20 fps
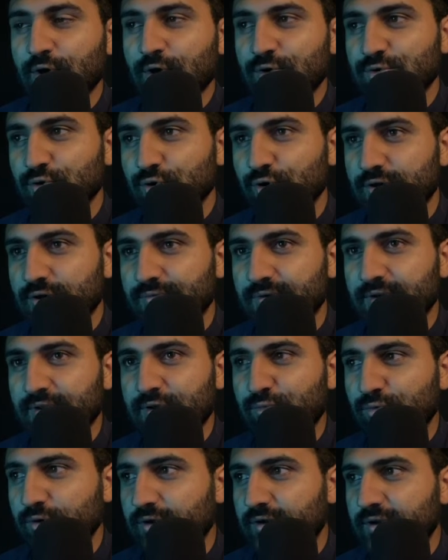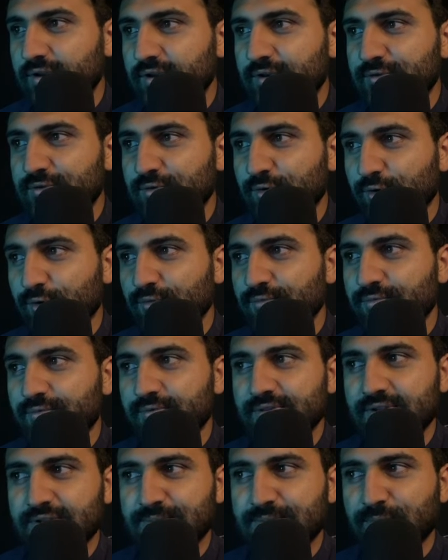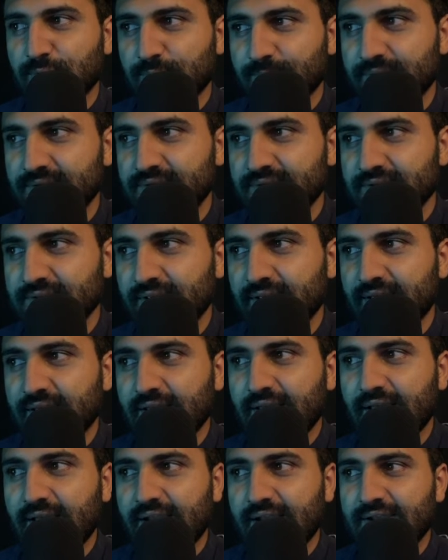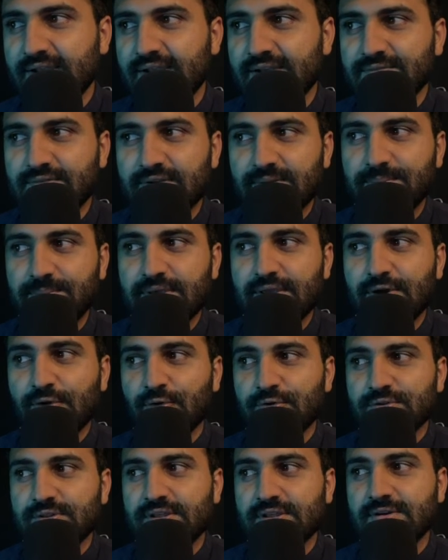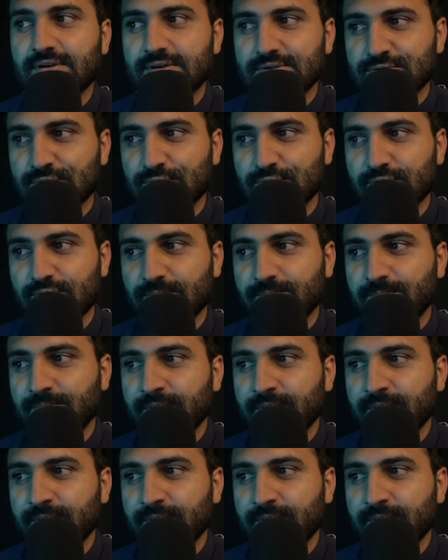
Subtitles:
So it will quickly resolve this promise and it will be on the console.